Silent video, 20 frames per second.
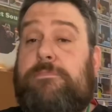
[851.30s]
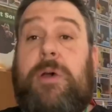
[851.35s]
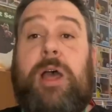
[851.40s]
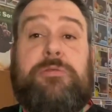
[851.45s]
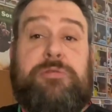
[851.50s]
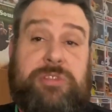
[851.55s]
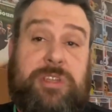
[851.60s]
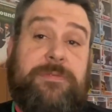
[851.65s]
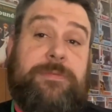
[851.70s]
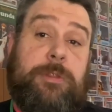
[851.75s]

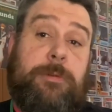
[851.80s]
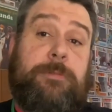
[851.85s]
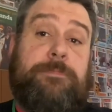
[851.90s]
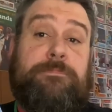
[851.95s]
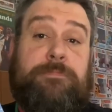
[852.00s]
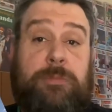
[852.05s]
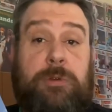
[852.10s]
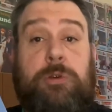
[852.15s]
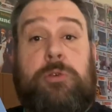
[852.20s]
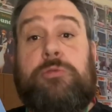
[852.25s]
Most of them,
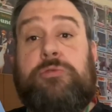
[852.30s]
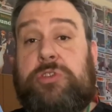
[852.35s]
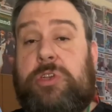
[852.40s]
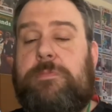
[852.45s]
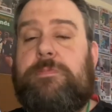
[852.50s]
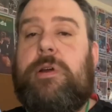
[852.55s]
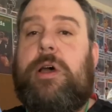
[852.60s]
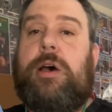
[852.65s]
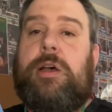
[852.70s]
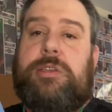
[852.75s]

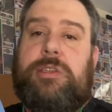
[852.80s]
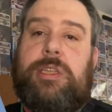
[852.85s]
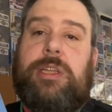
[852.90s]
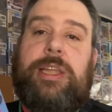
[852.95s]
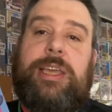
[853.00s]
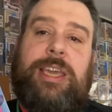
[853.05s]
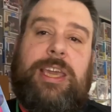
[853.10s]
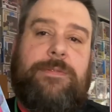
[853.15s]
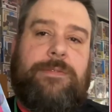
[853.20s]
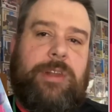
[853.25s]

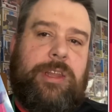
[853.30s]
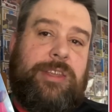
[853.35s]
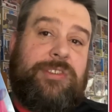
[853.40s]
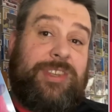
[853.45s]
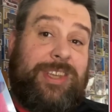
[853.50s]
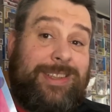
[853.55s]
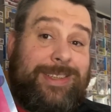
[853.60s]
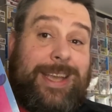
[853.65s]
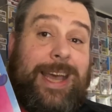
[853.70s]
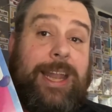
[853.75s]
unsurprisingly, given it's
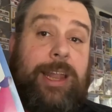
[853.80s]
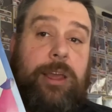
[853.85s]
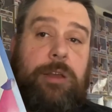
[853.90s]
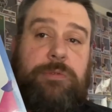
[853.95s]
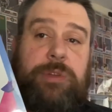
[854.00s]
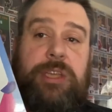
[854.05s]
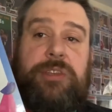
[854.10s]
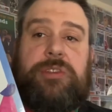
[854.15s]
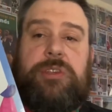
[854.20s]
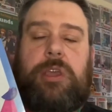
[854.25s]
Italo
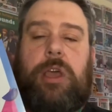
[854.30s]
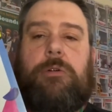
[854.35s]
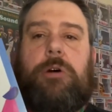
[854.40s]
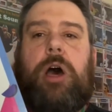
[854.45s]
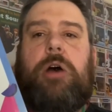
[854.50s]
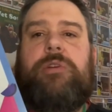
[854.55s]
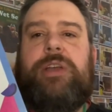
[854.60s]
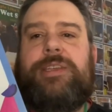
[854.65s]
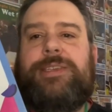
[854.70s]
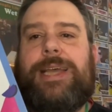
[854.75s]
disco,
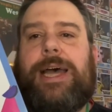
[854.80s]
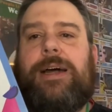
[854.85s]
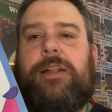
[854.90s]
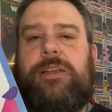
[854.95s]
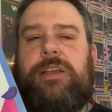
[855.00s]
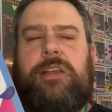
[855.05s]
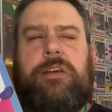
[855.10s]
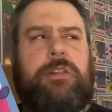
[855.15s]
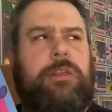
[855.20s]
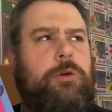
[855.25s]
are
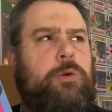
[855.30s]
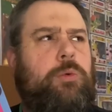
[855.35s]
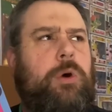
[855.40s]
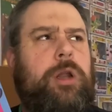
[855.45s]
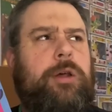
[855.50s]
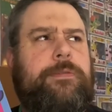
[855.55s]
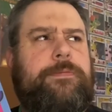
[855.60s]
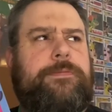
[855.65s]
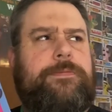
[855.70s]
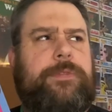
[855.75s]
Italian. Although one
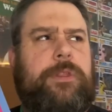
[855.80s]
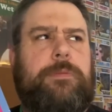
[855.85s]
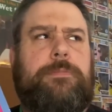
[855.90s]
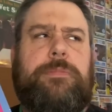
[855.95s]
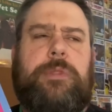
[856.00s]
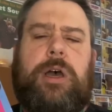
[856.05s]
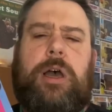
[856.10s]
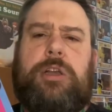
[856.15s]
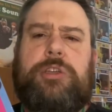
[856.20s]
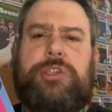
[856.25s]
of them
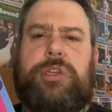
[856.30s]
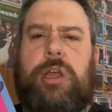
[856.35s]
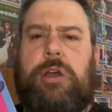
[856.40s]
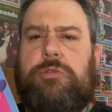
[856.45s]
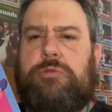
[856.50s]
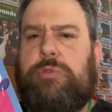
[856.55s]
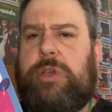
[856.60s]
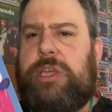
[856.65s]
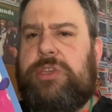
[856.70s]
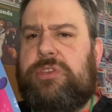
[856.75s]
that I
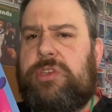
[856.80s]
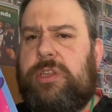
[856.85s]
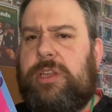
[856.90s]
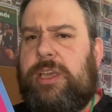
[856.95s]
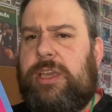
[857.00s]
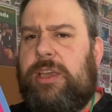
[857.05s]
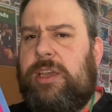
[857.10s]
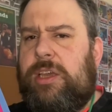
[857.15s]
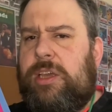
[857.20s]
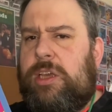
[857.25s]
showed
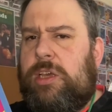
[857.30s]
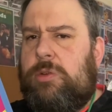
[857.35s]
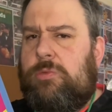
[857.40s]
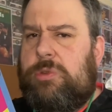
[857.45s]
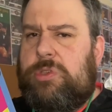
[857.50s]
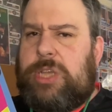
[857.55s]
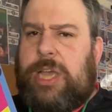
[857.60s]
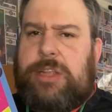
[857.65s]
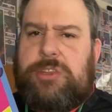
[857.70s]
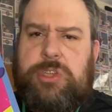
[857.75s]
recently
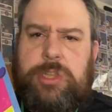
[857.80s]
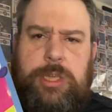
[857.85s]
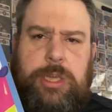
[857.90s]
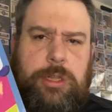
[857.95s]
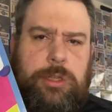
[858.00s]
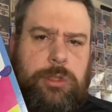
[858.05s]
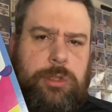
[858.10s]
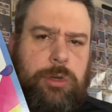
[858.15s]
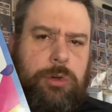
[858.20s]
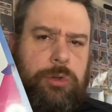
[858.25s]
was actually a
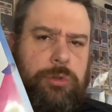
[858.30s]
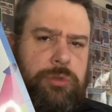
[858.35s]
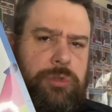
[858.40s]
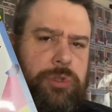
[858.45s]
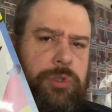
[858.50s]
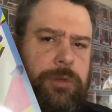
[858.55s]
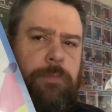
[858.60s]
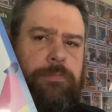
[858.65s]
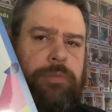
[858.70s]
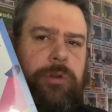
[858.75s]

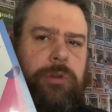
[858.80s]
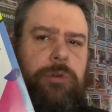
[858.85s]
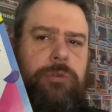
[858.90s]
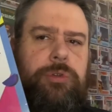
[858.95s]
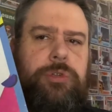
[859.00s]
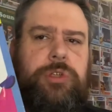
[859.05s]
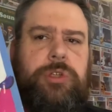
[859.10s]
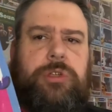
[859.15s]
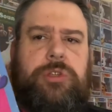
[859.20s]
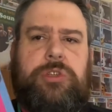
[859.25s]
Dutch
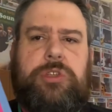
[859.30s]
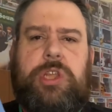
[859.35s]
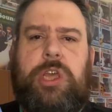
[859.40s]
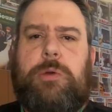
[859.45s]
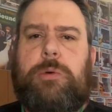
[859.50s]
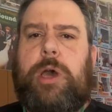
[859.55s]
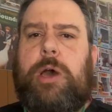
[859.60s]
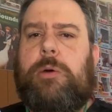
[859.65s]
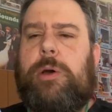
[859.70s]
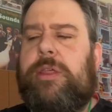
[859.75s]
production
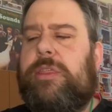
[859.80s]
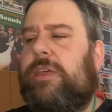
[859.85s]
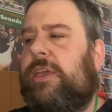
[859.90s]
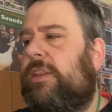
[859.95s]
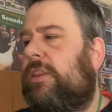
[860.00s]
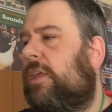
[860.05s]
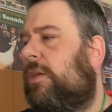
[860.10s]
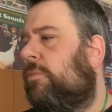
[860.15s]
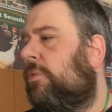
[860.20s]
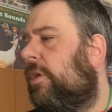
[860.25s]
duo, I
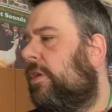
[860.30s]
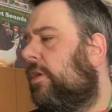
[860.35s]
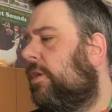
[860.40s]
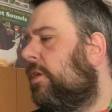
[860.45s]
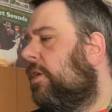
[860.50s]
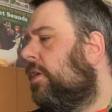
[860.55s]
think they were.